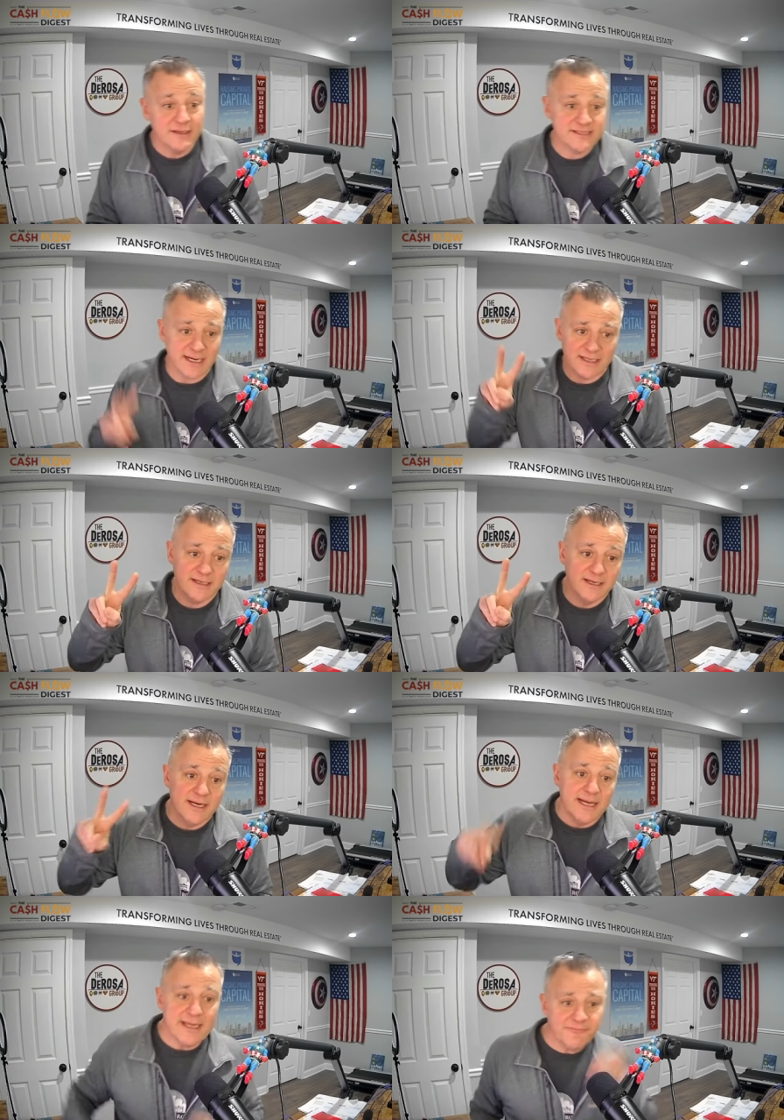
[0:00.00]
second,
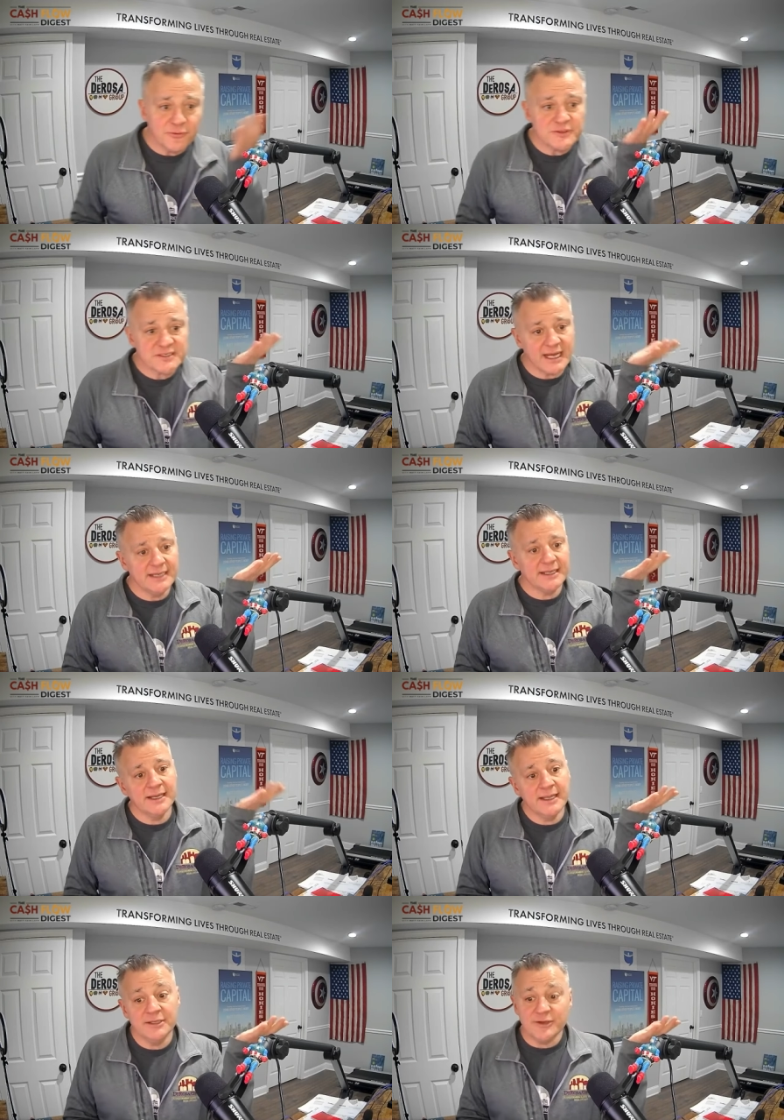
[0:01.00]
if you decide to
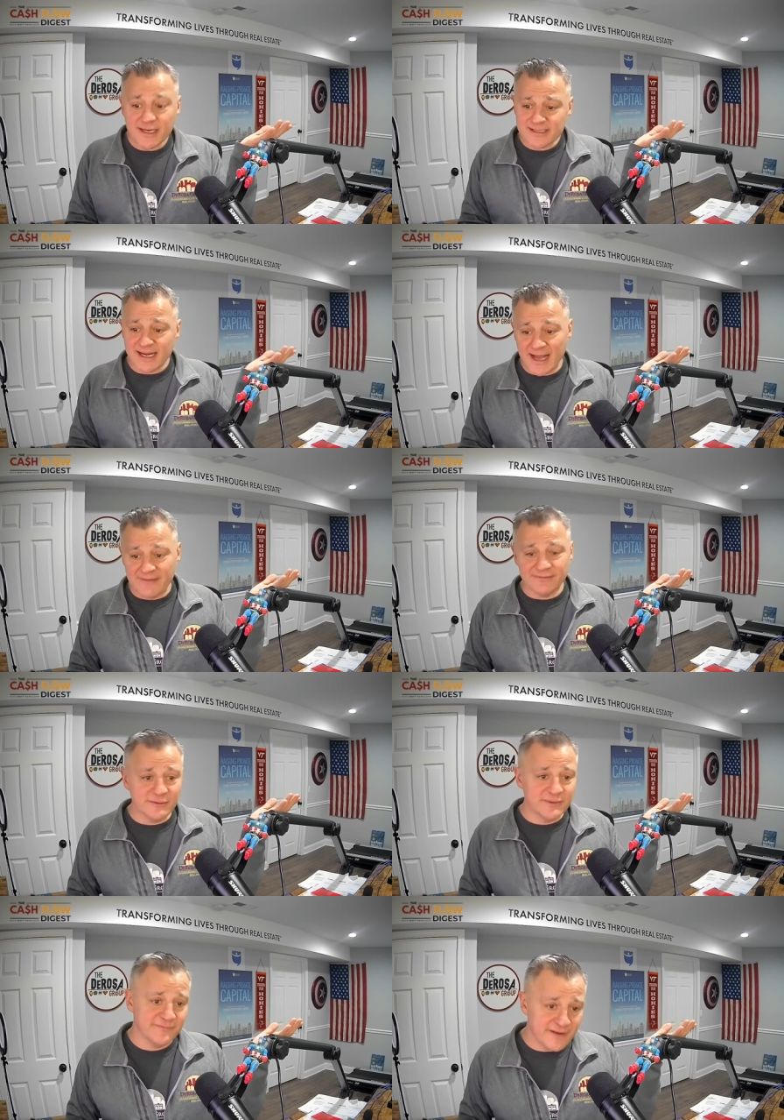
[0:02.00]
get in, you guys got to have a
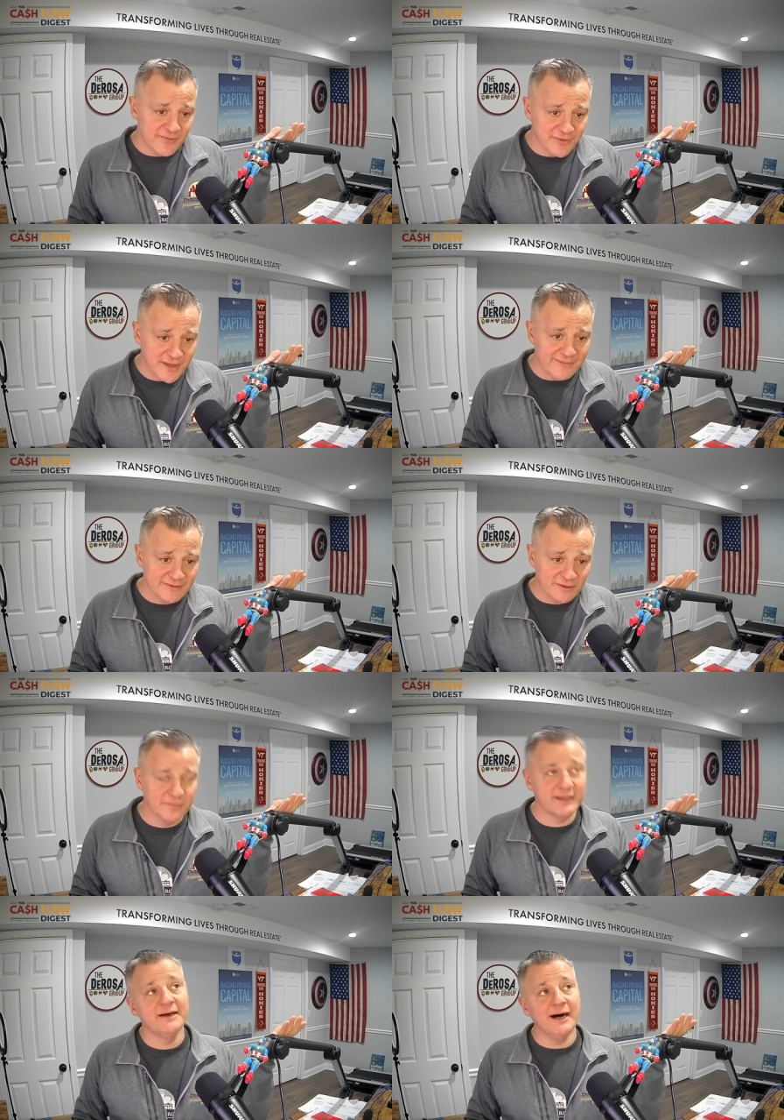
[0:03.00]
little bit of faith and have a little
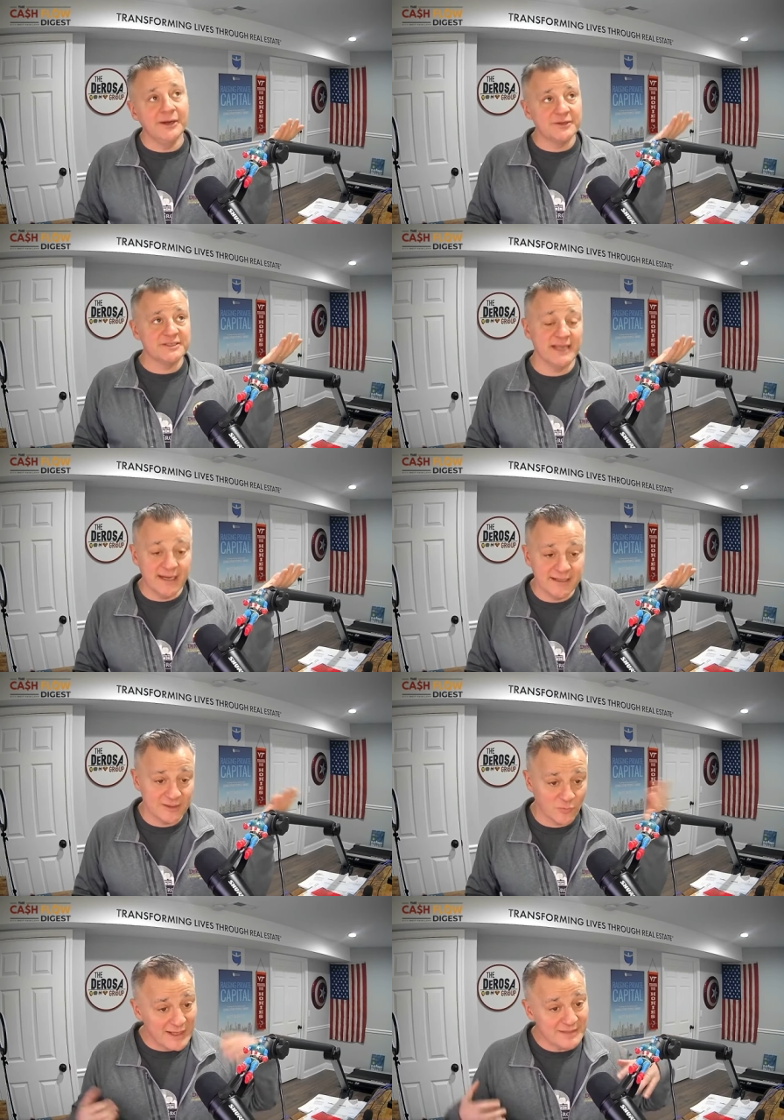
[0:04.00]
bit of understanding that
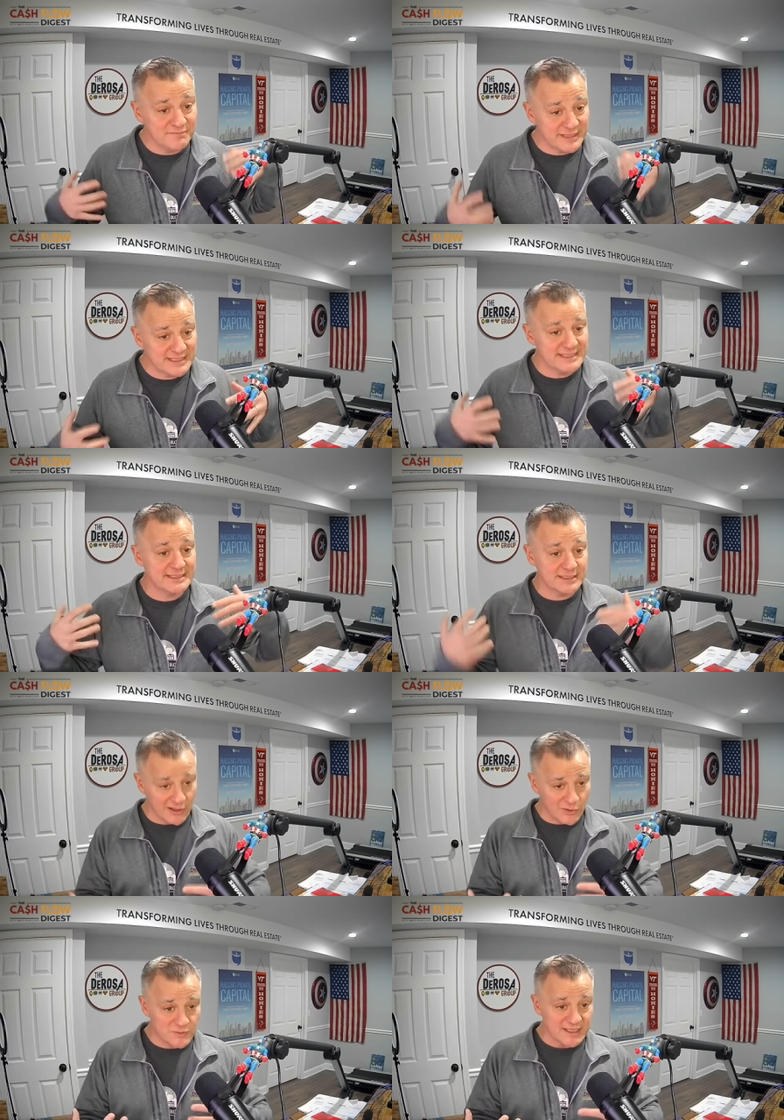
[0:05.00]
the way that business
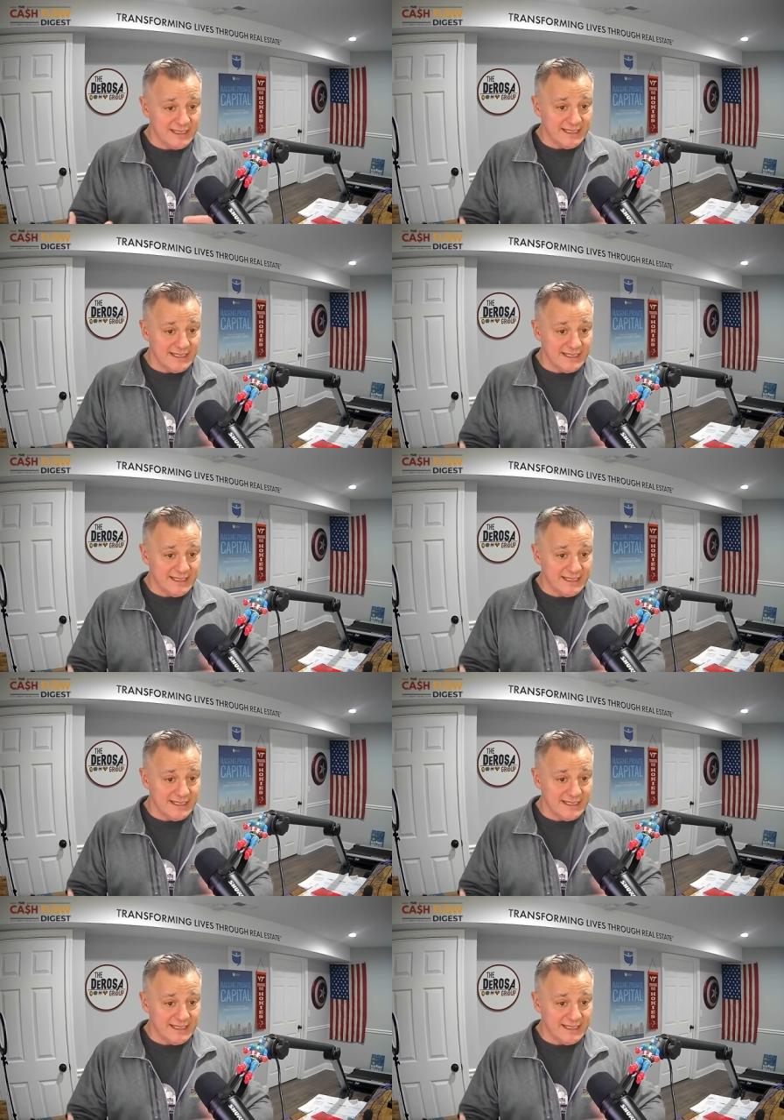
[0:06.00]
goes